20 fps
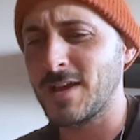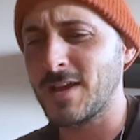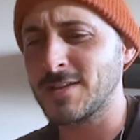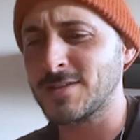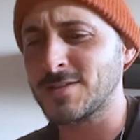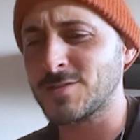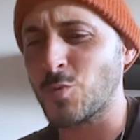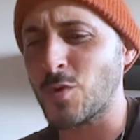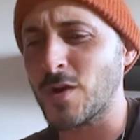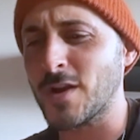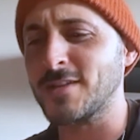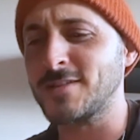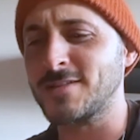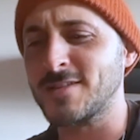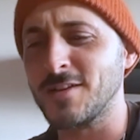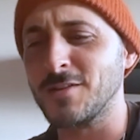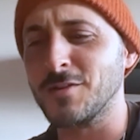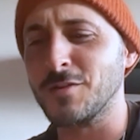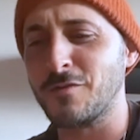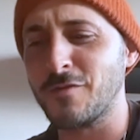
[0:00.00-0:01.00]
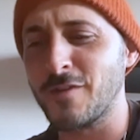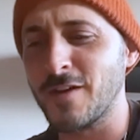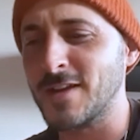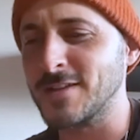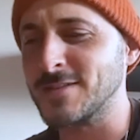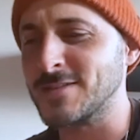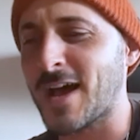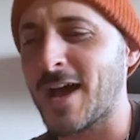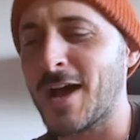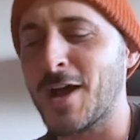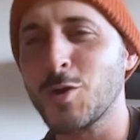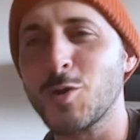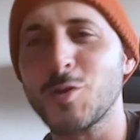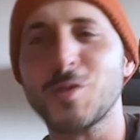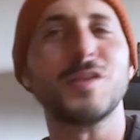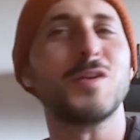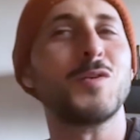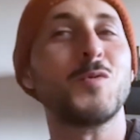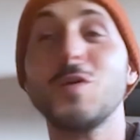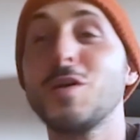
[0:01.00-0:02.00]
it's what I tell the fans. I don't
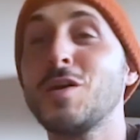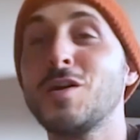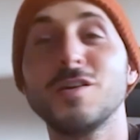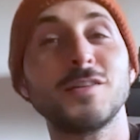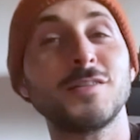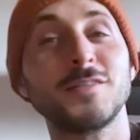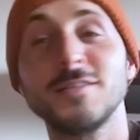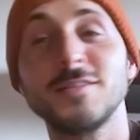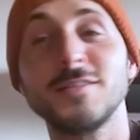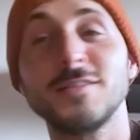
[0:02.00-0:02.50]
think we're gonna